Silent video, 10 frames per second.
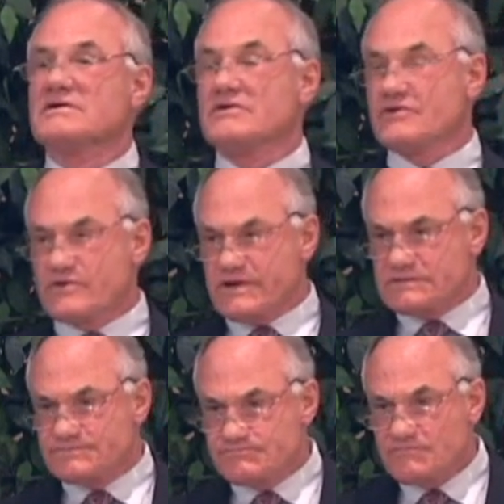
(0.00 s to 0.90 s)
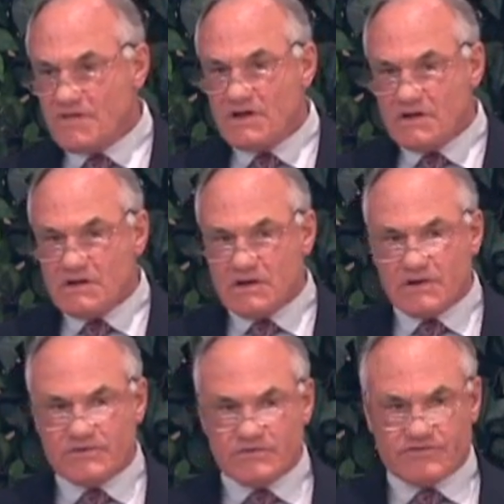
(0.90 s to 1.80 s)
are doing
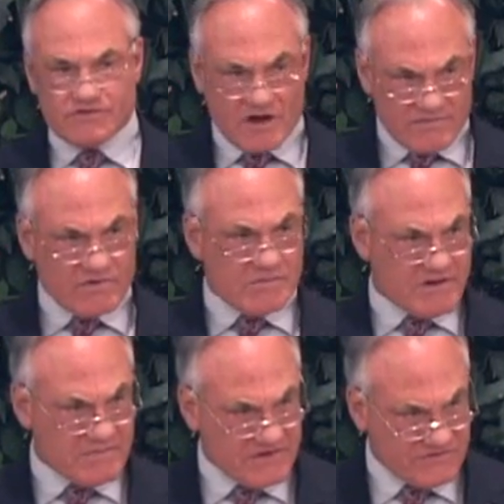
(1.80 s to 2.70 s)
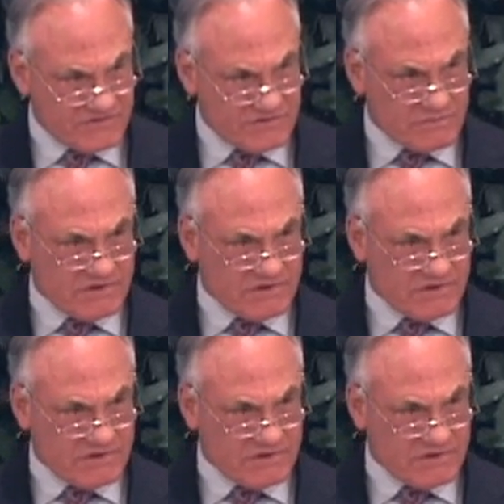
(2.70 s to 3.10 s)
on those sovereign amendments.